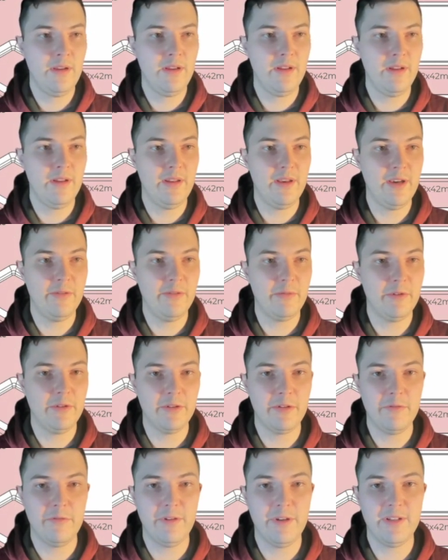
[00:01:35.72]
Now I'm going to
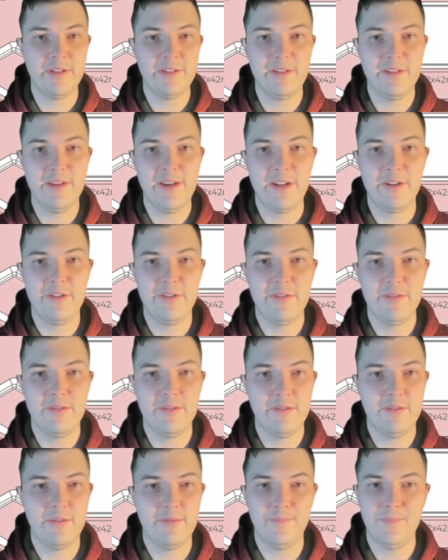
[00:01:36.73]
create a sketch
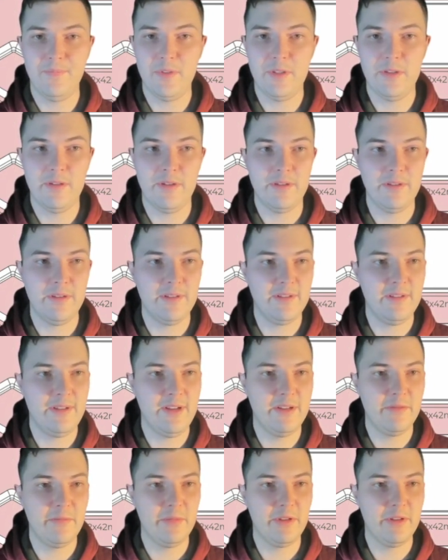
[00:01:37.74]
on this
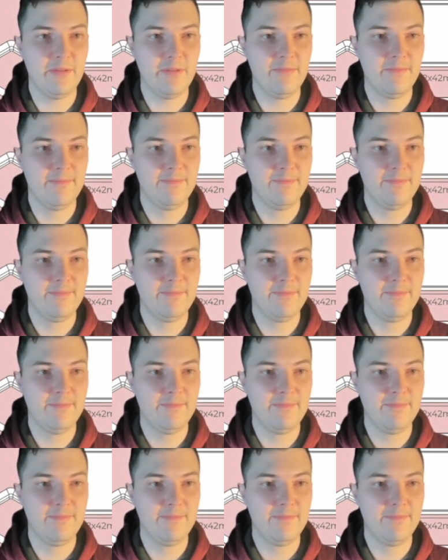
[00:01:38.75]
datum plane.